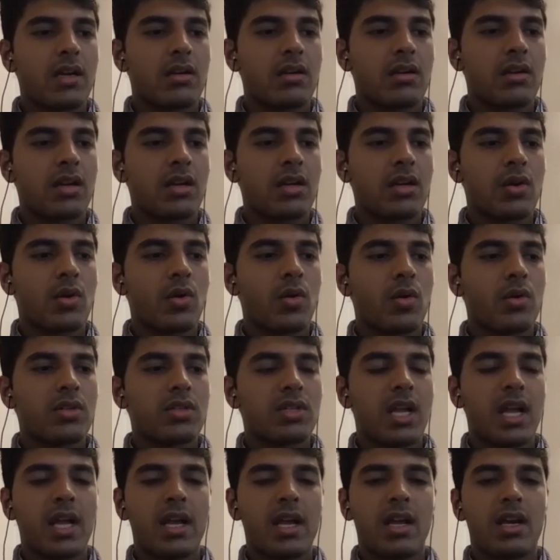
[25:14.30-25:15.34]
it
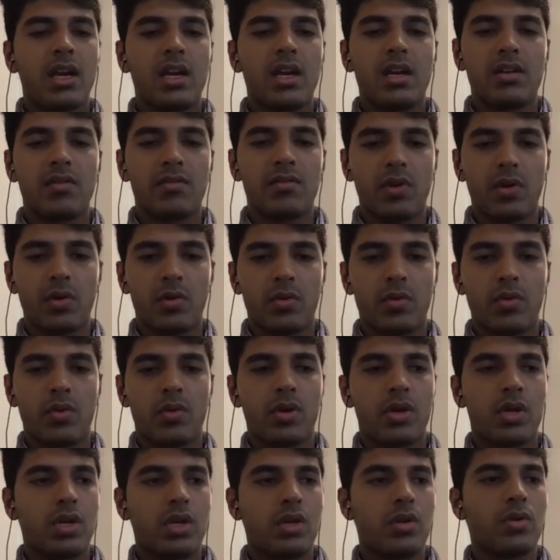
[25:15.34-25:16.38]
goes like an interview.
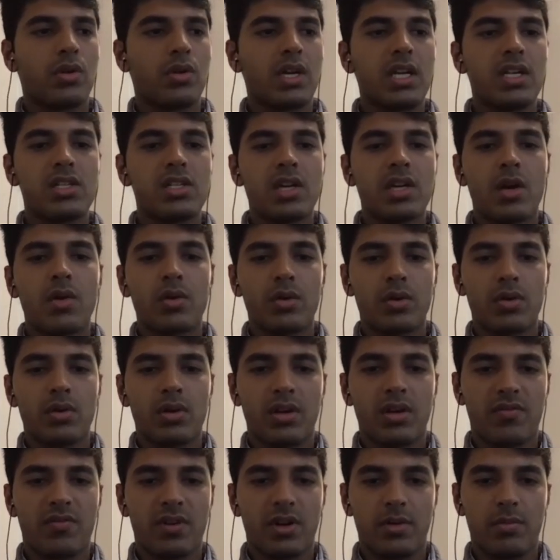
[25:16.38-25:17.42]
You reach out
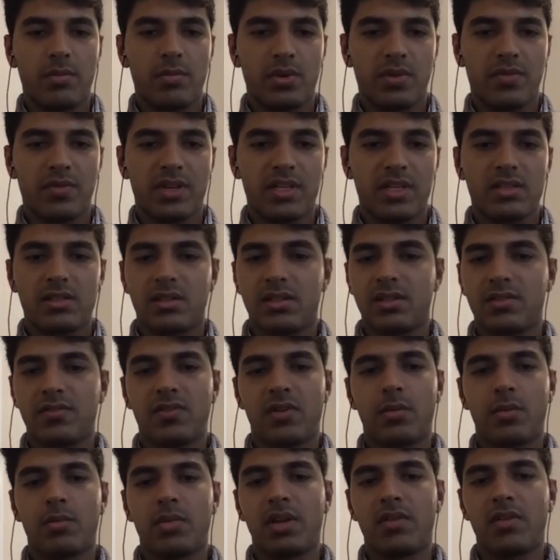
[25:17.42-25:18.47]
to different professors
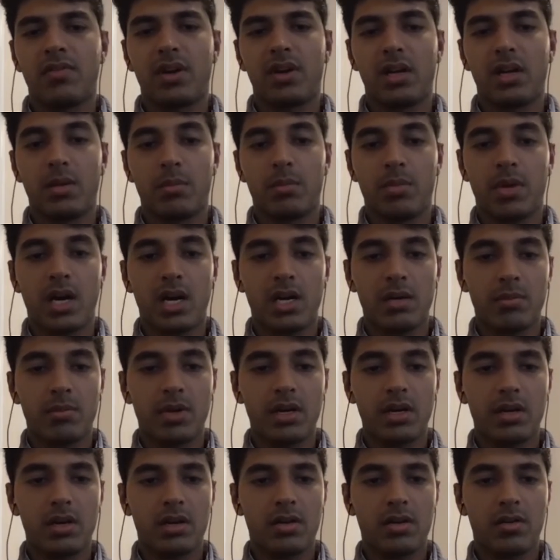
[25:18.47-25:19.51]
from different
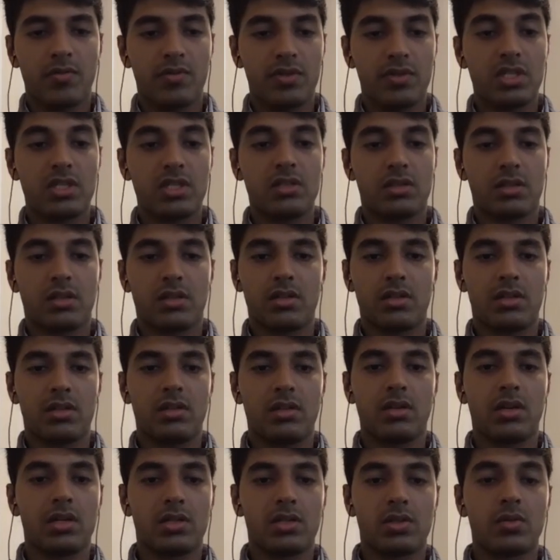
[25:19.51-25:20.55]
department, which is
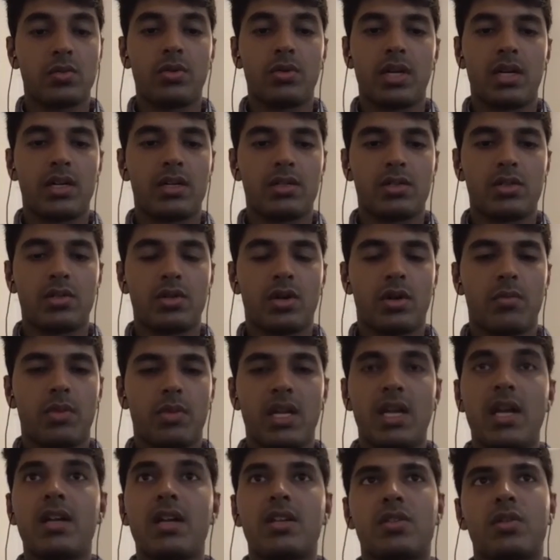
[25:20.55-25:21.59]
a student's
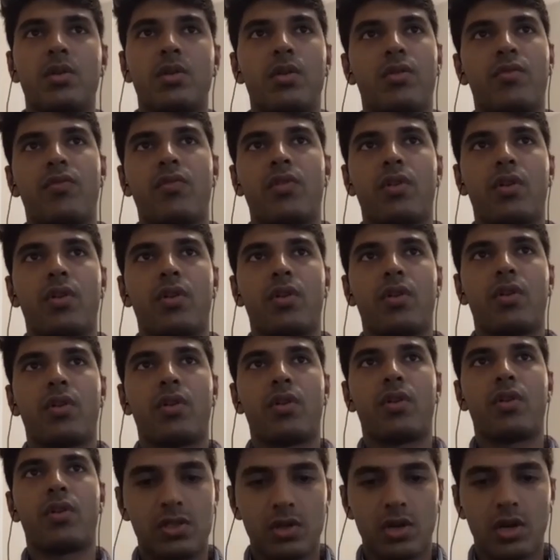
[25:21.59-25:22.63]
job. He has to look for all
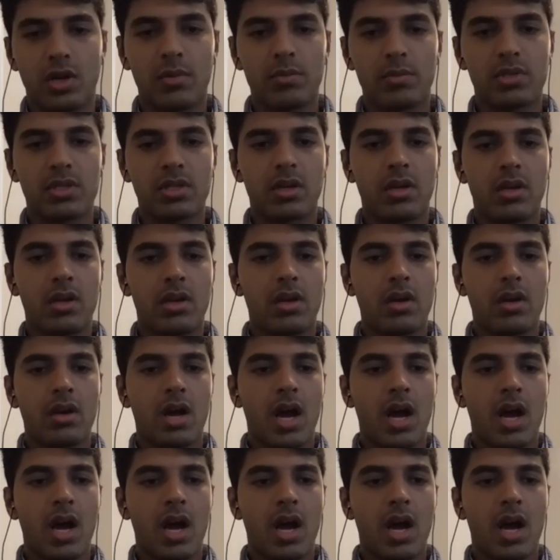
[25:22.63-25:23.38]
these jobs